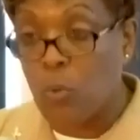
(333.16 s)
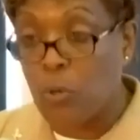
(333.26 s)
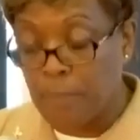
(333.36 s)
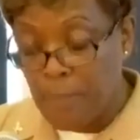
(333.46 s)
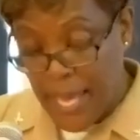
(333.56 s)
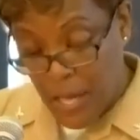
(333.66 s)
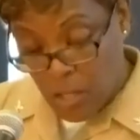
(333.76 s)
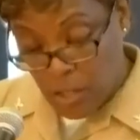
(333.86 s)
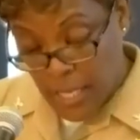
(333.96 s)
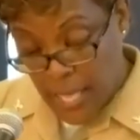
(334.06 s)
to reward
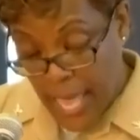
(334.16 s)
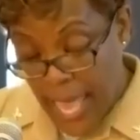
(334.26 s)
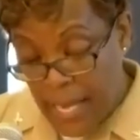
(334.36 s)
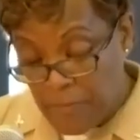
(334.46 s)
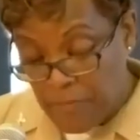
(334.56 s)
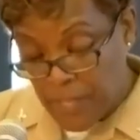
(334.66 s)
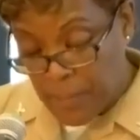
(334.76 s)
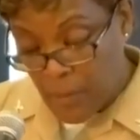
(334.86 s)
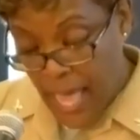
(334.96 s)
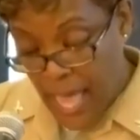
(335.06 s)
male and
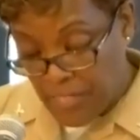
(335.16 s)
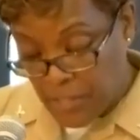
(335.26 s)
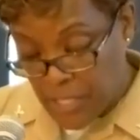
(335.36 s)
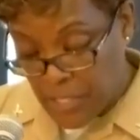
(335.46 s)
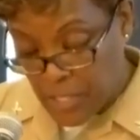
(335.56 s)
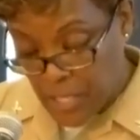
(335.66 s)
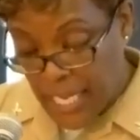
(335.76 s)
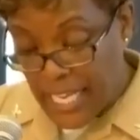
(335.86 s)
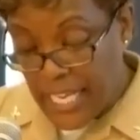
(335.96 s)
female athletes